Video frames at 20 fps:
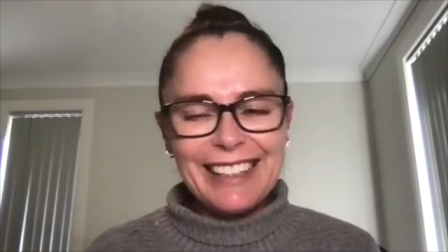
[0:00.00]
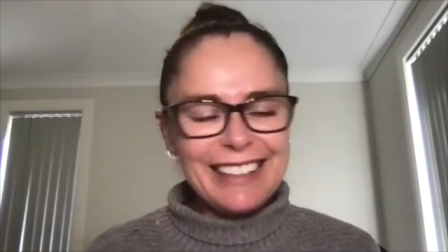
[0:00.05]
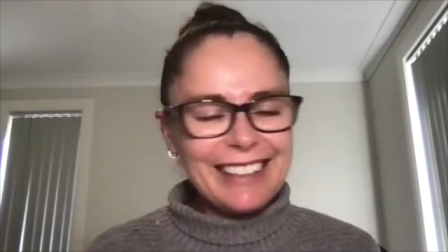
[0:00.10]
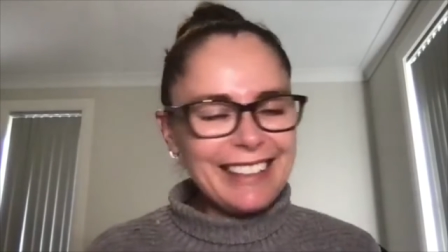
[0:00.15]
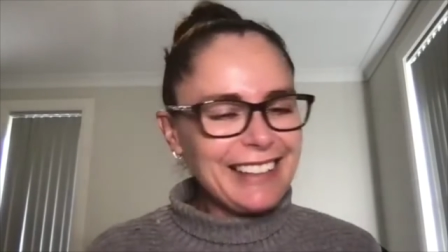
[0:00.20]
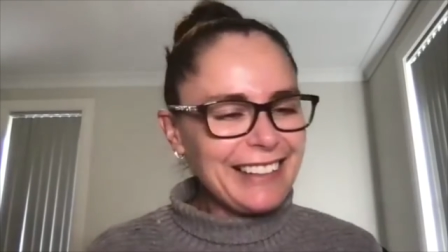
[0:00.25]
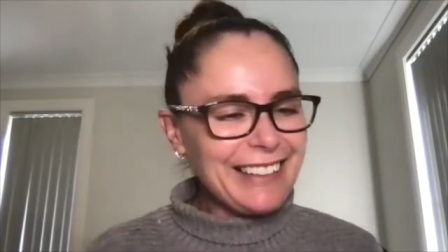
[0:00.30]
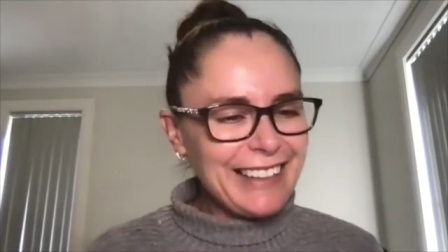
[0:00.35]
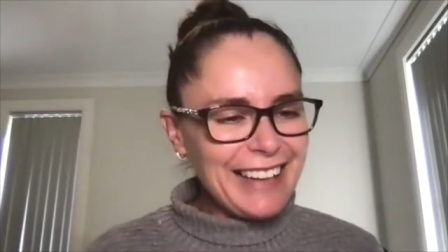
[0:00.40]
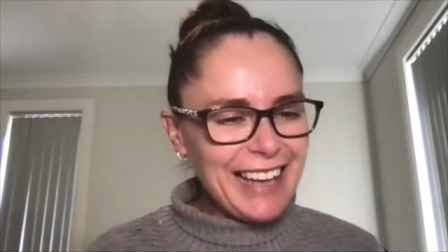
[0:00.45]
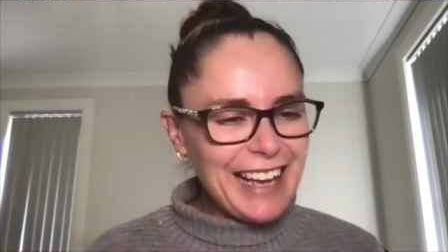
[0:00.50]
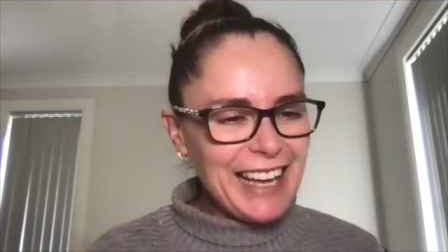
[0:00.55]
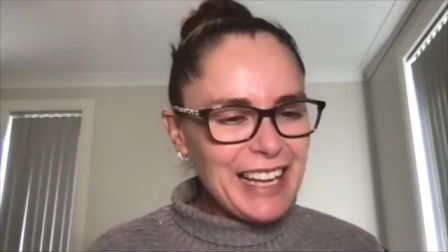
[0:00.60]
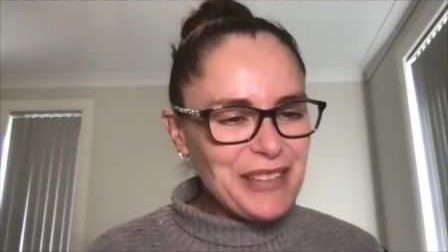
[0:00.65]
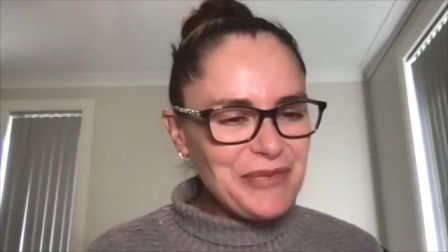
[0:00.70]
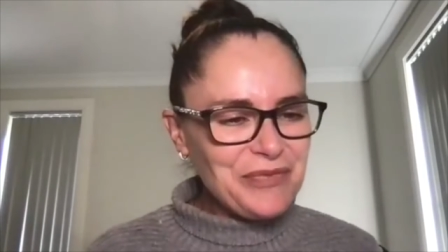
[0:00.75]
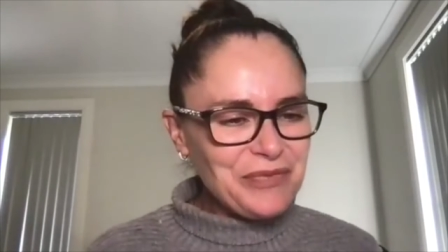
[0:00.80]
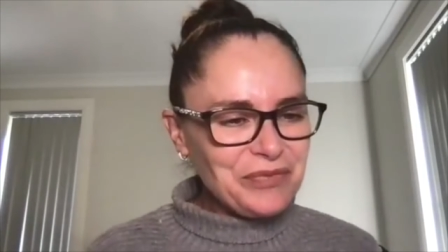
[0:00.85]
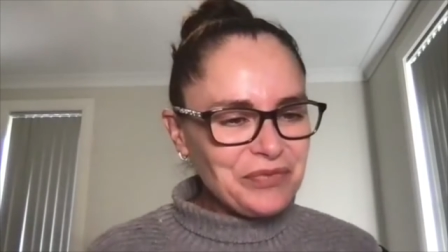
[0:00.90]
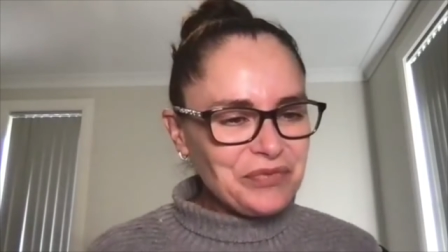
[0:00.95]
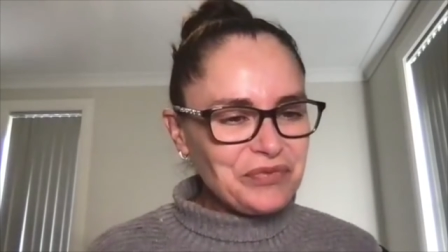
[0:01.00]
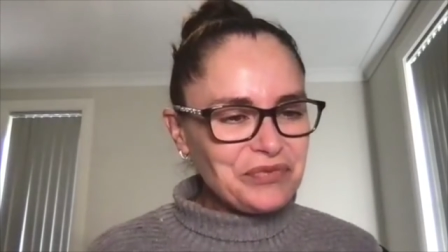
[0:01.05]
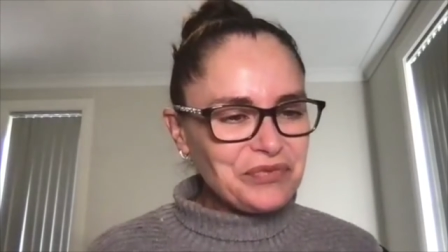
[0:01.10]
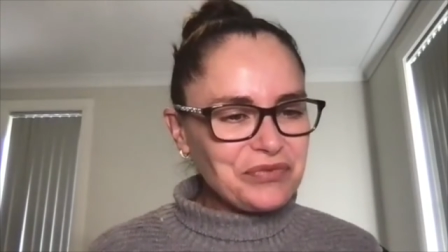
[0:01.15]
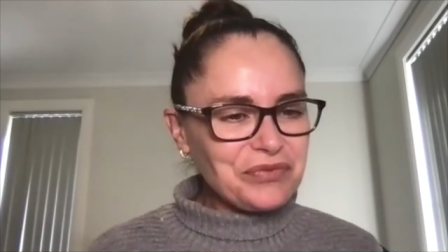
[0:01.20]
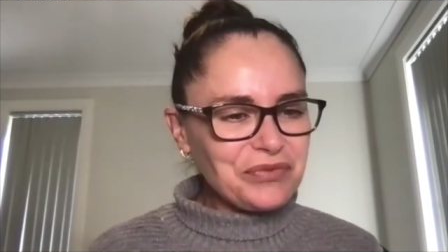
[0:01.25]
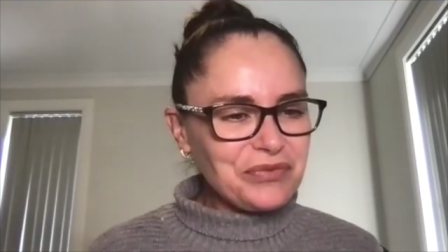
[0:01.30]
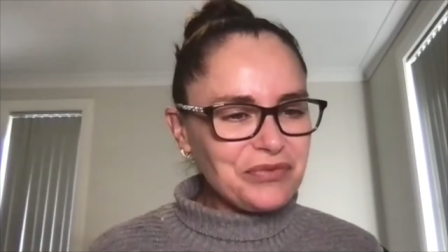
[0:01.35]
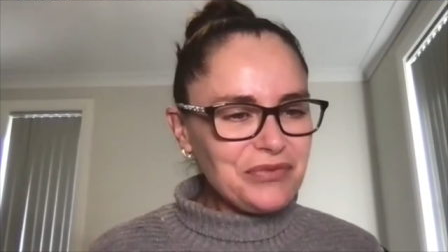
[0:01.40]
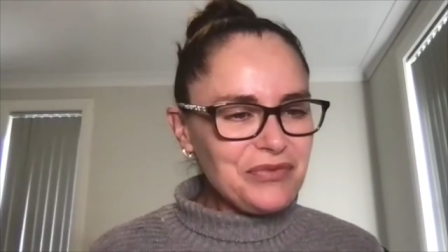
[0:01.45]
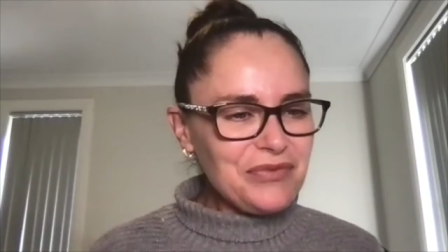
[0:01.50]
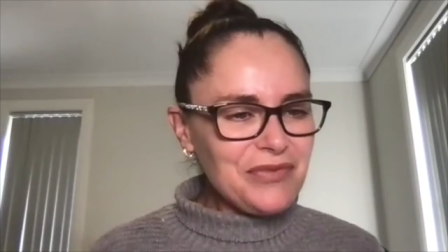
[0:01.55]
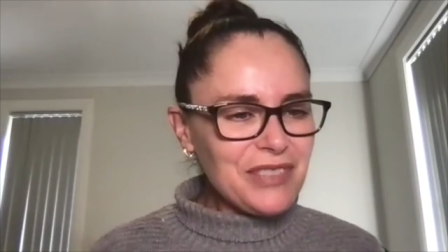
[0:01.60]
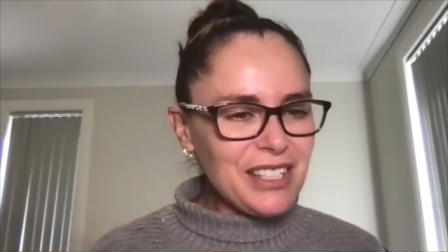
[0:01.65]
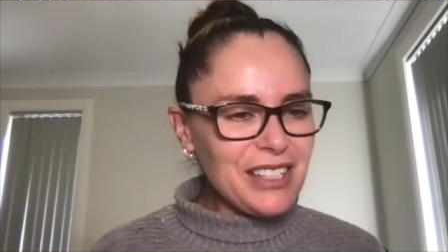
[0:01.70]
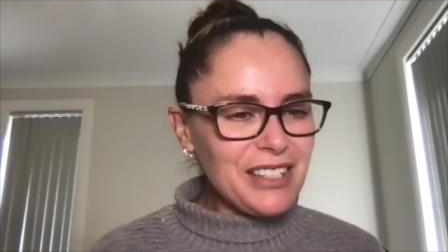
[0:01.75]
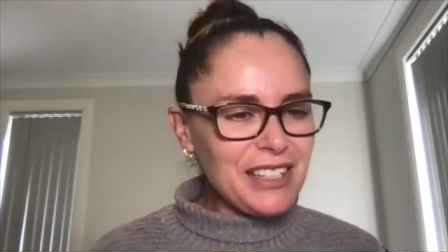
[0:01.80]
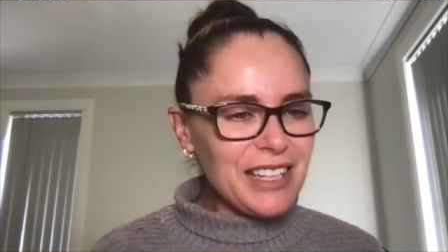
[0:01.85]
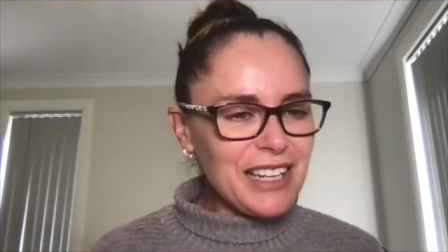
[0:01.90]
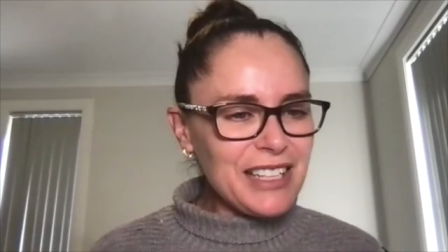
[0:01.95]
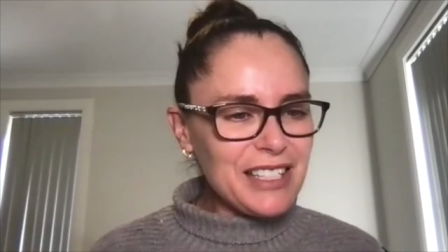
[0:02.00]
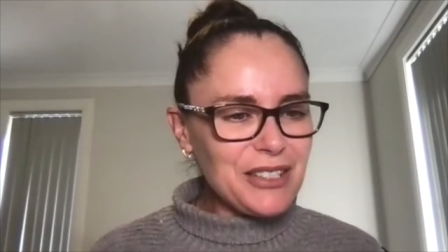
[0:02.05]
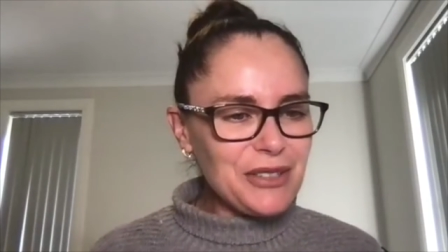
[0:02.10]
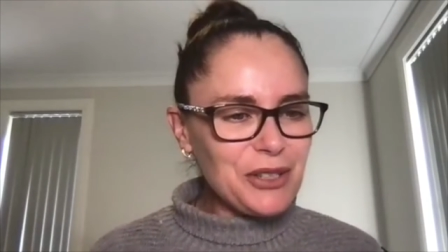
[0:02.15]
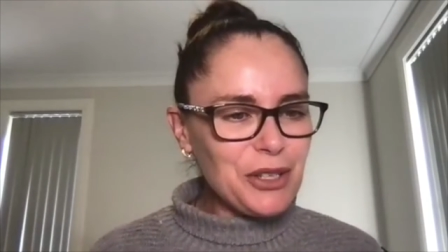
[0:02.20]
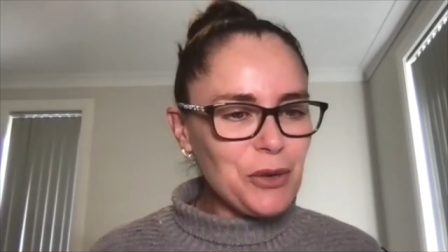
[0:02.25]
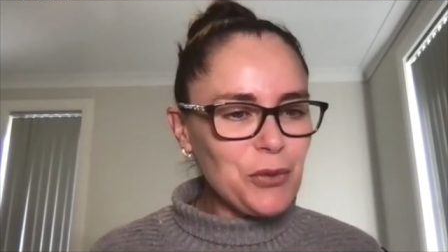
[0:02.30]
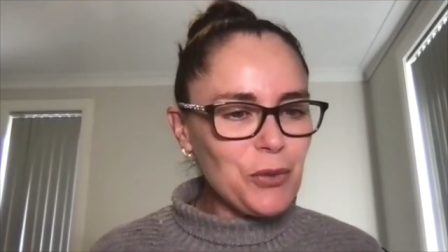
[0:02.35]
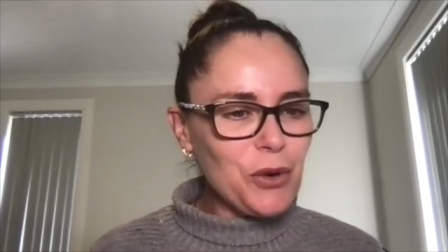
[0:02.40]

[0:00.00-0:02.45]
Okay. Okay, Sonia,